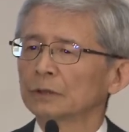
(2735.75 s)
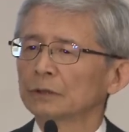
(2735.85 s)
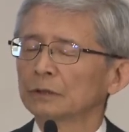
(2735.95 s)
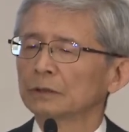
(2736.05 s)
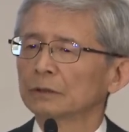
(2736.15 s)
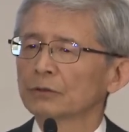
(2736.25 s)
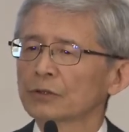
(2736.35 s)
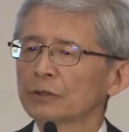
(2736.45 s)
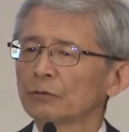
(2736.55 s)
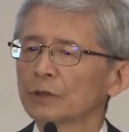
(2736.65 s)
And as you
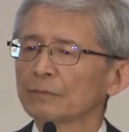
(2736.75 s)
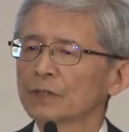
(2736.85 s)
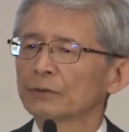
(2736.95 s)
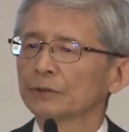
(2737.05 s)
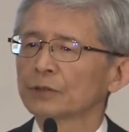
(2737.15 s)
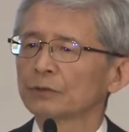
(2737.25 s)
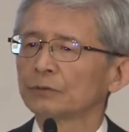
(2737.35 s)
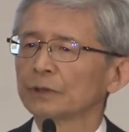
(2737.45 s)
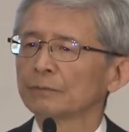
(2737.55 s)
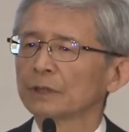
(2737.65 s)
pointed out, there has
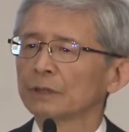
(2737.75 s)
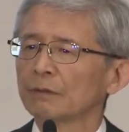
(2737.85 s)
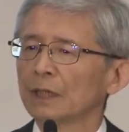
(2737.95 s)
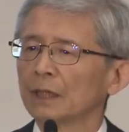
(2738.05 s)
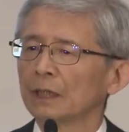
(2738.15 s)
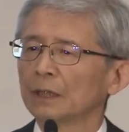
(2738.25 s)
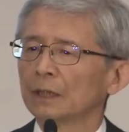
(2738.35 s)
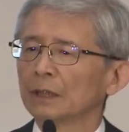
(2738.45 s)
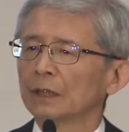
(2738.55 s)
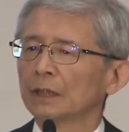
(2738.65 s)
been decline in
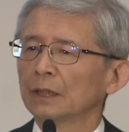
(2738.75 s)
sales in